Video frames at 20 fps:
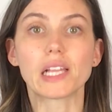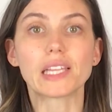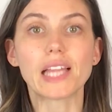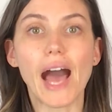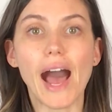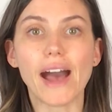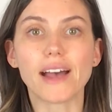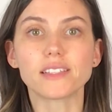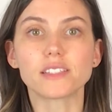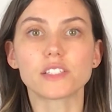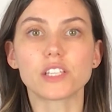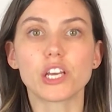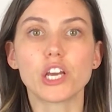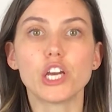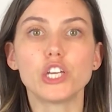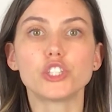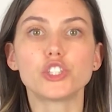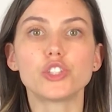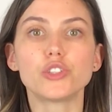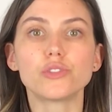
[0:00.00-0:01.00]
Last,
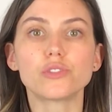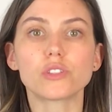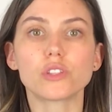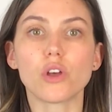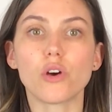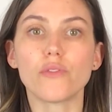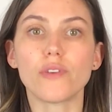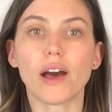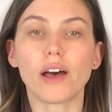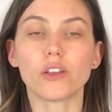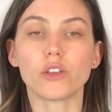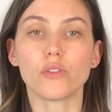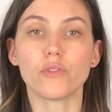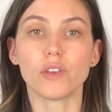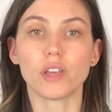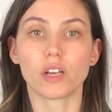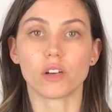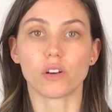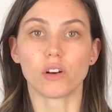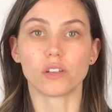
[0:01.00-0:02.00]
choose low-value
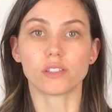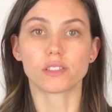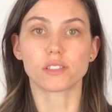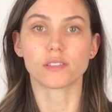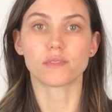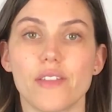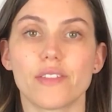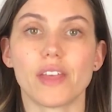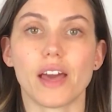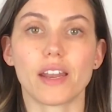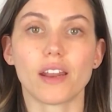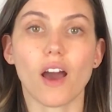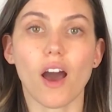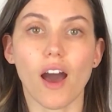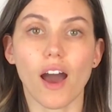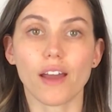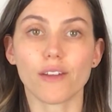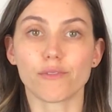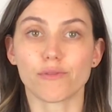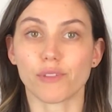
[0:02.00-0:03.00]
vehicles. That
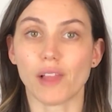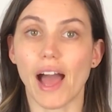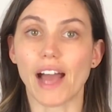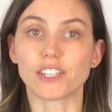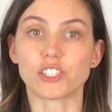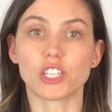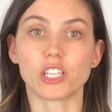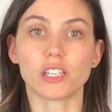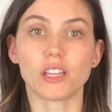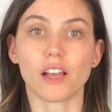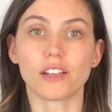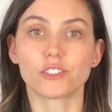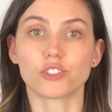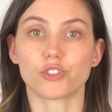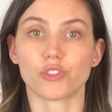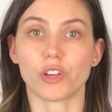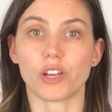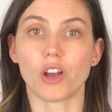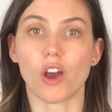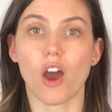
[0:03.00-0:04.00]
hot, flashy
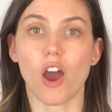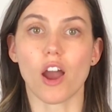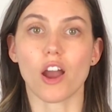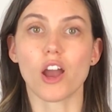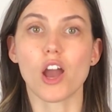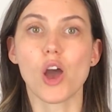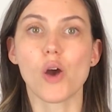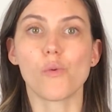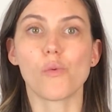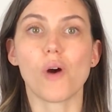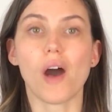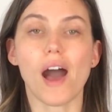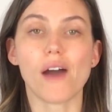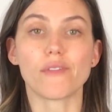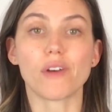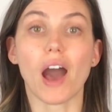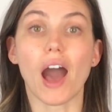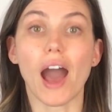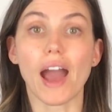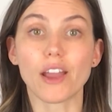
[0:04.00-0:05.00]
luxury car will have
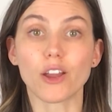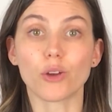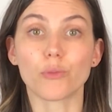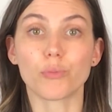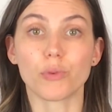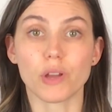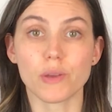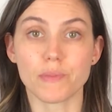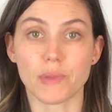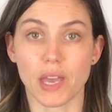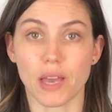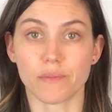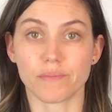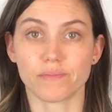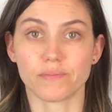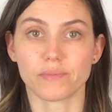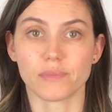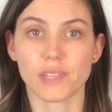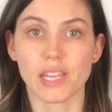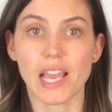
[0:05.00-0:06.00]
a higher premium.
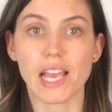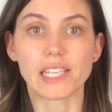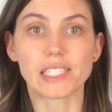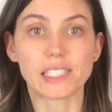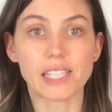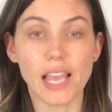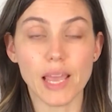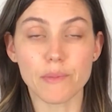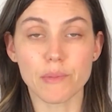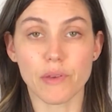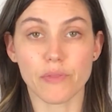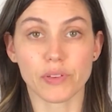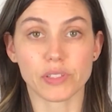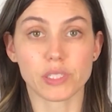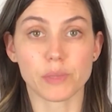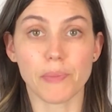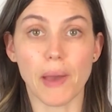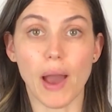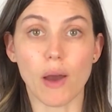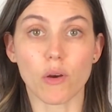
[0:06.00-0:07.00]
Same if it's
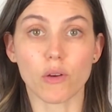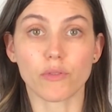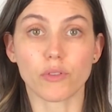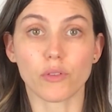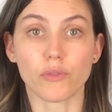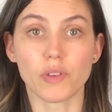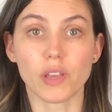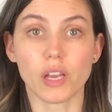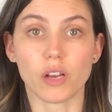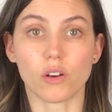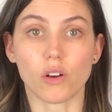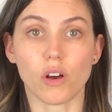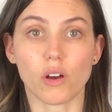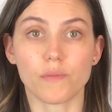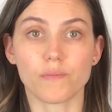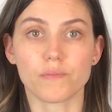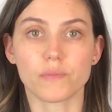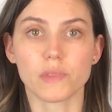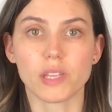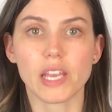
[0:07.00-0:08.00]
a powerful vehicle.
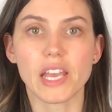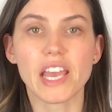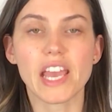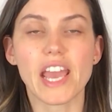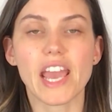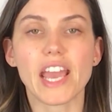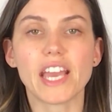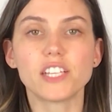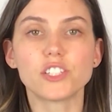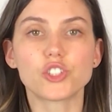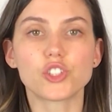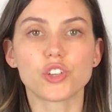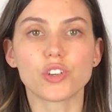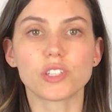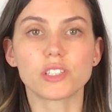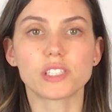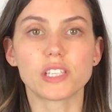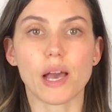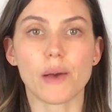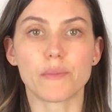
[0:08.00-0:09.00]

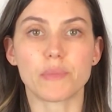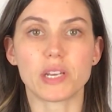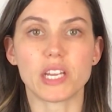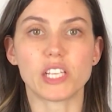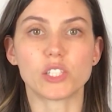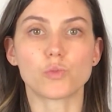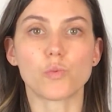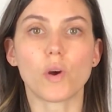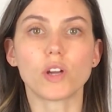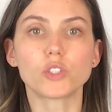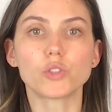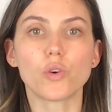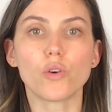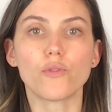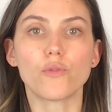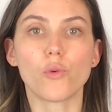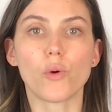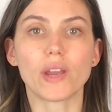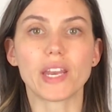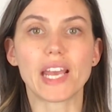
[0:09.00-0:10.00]
Insurance companies want to
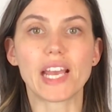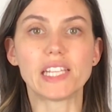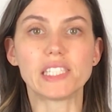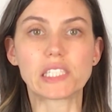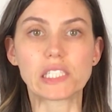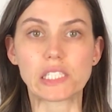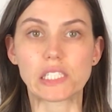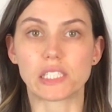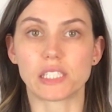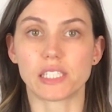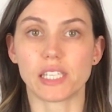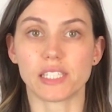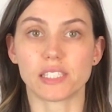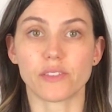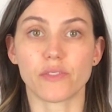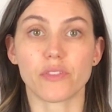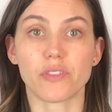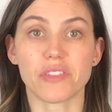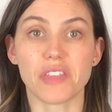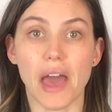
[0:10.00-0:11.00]
avoid instances
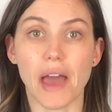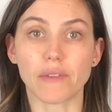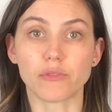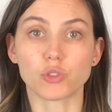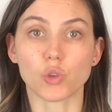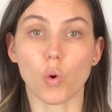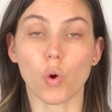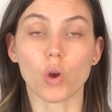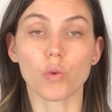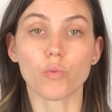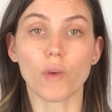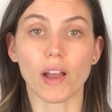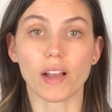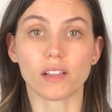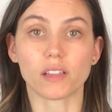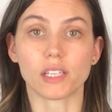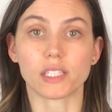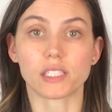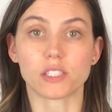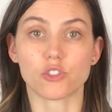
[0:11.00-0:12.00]
of theft or
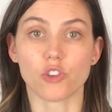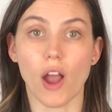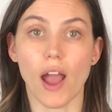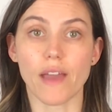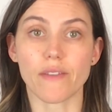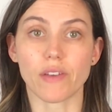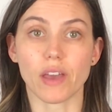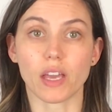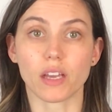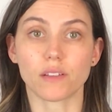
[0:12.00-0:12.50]
reckless driving.